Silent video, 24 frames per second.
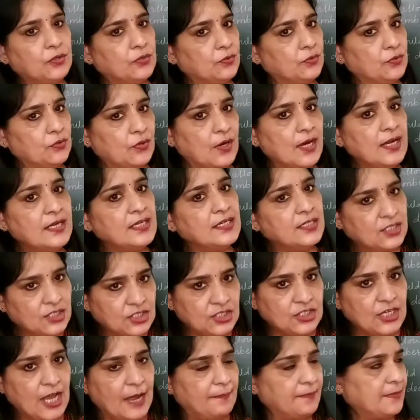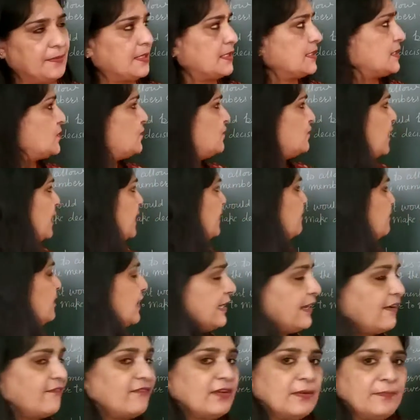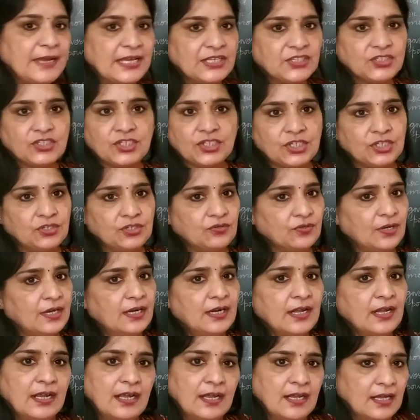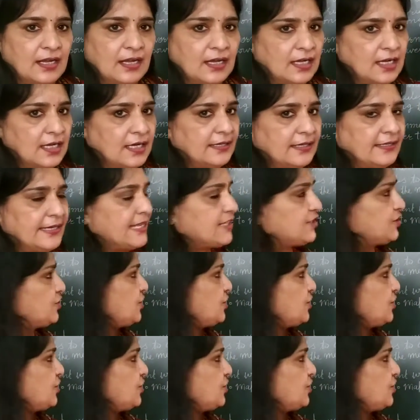to your chapters. Fine, whatever mentioned in your next